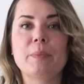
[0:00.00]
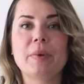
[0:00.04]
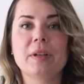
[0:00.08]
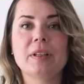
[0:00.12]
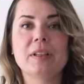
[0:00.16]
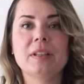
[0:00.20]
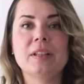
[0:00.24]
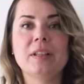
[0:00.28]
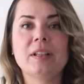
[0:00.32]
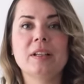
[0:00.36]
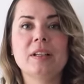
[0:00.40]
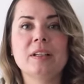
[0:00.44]

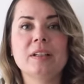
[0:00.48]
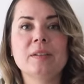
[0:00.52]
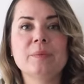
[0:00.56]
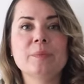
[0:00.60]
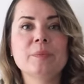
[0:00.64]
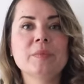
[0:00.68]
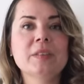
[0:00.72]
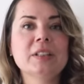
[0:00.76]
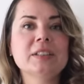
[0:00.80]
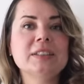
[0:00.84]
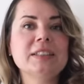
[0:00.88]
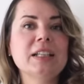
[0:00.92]
but the
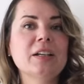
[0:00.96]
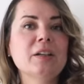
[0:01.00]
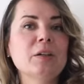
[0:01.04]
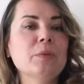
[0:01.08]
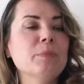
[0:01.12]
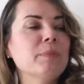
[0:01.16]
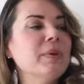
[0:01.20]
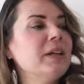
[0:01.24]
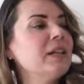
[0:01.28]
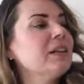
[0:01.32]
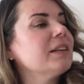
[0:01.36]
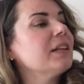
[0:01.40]

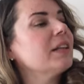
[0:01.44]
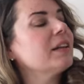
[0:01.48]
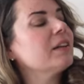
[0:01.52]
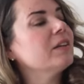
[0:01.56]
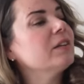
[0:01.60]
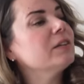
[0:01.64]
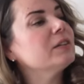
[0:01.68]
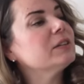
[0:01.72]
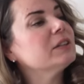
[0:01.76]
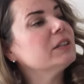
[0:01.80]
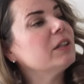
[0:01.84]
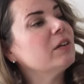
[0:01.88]
second belt that
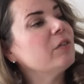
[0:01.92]
goes